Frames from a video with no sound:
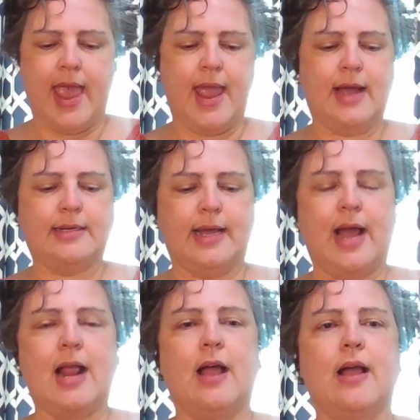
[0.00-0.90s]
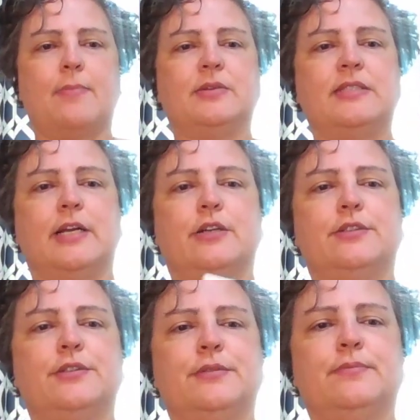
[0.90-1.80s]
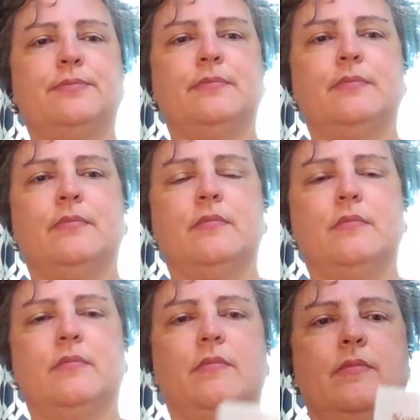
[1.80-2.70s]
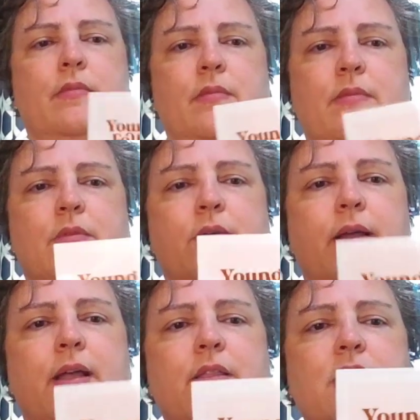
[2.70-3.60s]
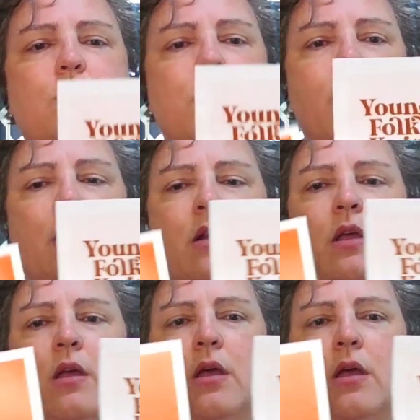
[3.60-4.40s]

And I got a couple stickers. So I got this one